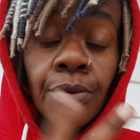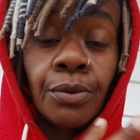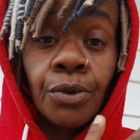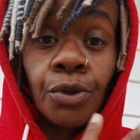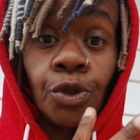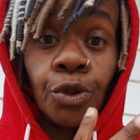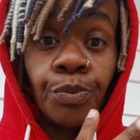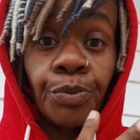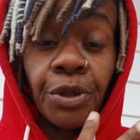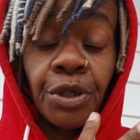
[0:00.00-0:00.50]

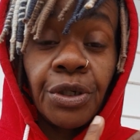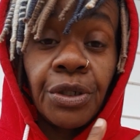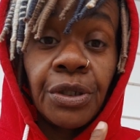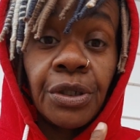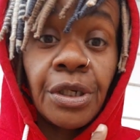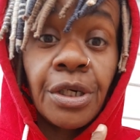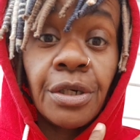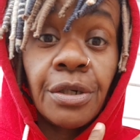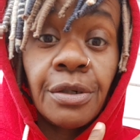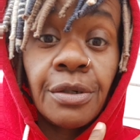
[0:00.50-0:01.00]
Jupiter's
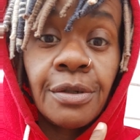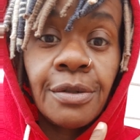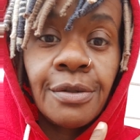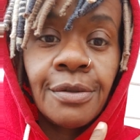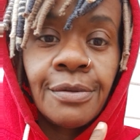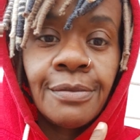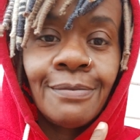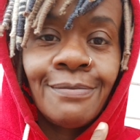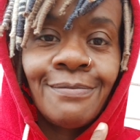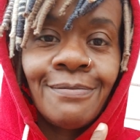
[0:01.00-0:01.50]
son,
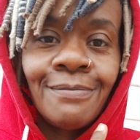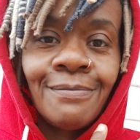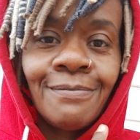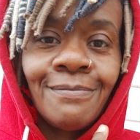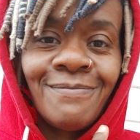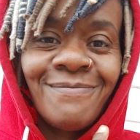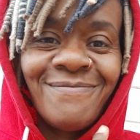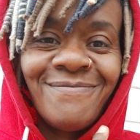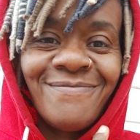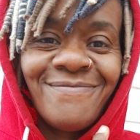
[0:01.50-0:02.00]

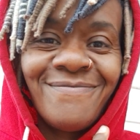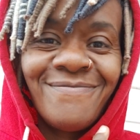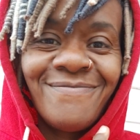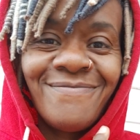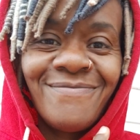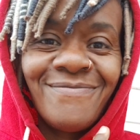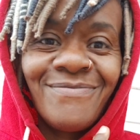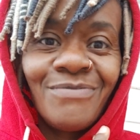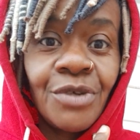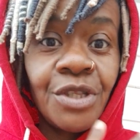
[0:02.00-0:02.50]

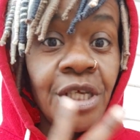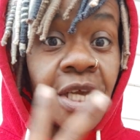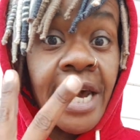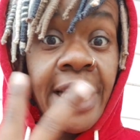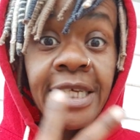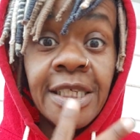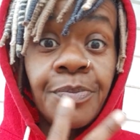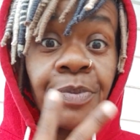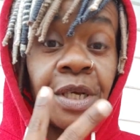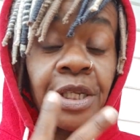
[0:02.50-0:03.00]
with the
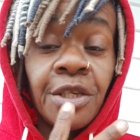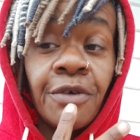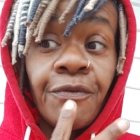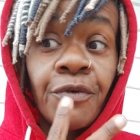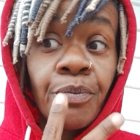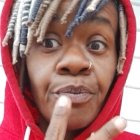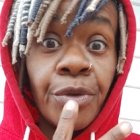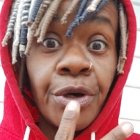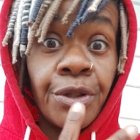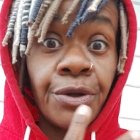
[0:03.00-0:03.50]
aspect of a
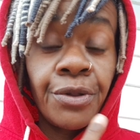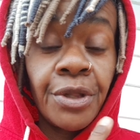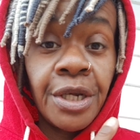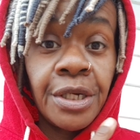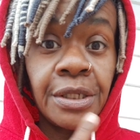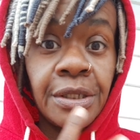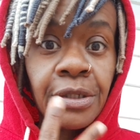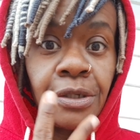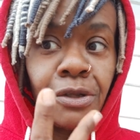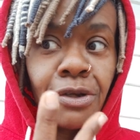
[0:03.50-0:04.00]
mother that
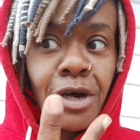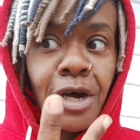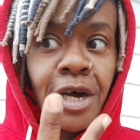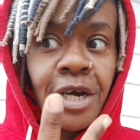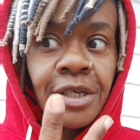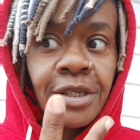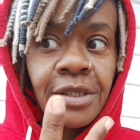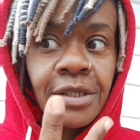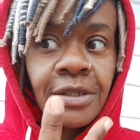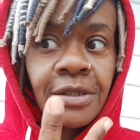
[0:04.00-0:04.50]
is not
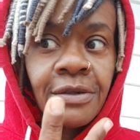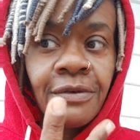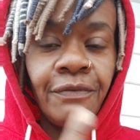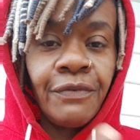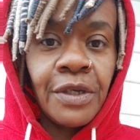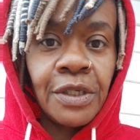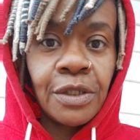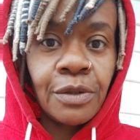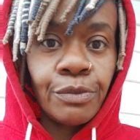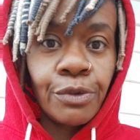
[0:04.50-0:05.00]

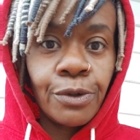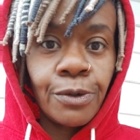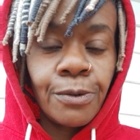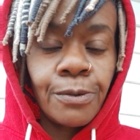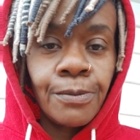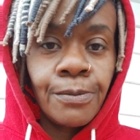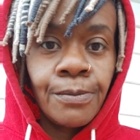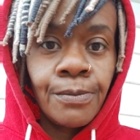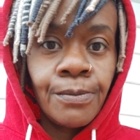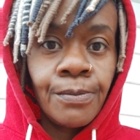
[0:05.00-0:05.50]
visible,
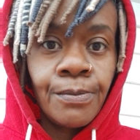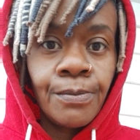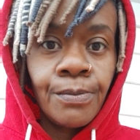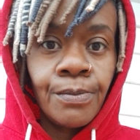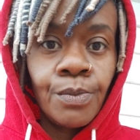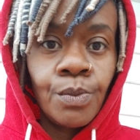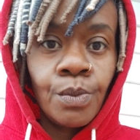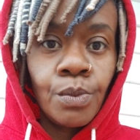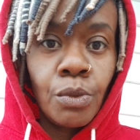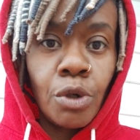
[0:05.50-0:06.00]

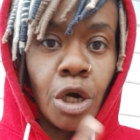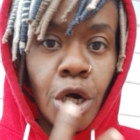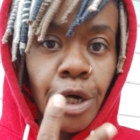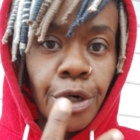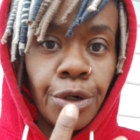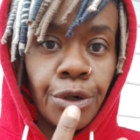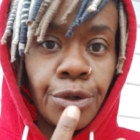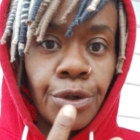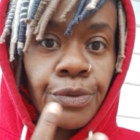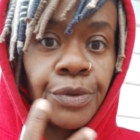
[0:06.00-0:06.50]

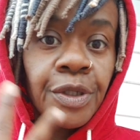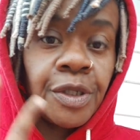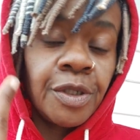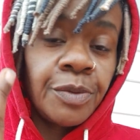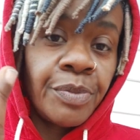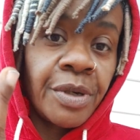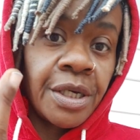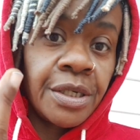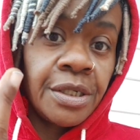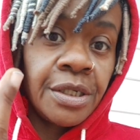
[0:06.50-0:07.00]
honored or
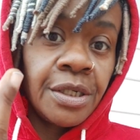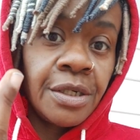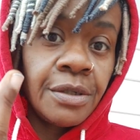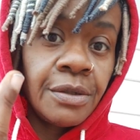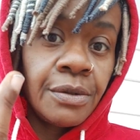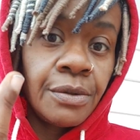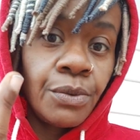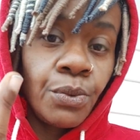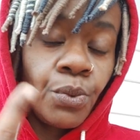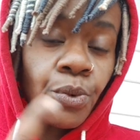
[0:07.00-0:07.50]
respected,
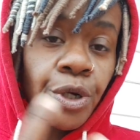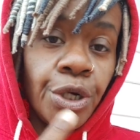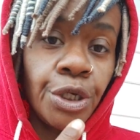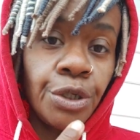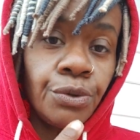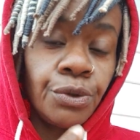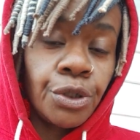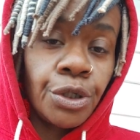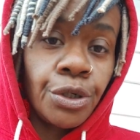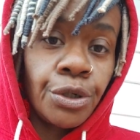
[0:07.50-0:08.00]
what do you
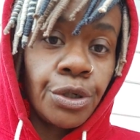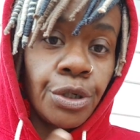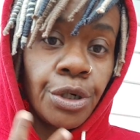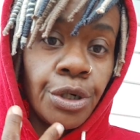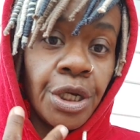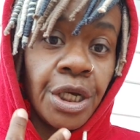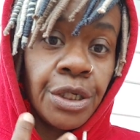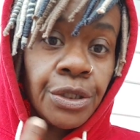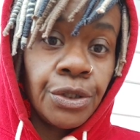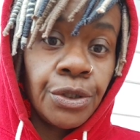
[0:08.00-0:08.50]
turn her
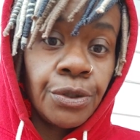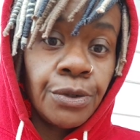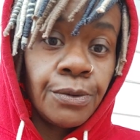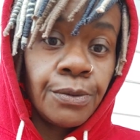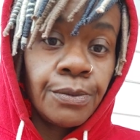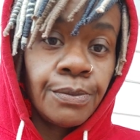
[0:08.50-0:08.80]
into?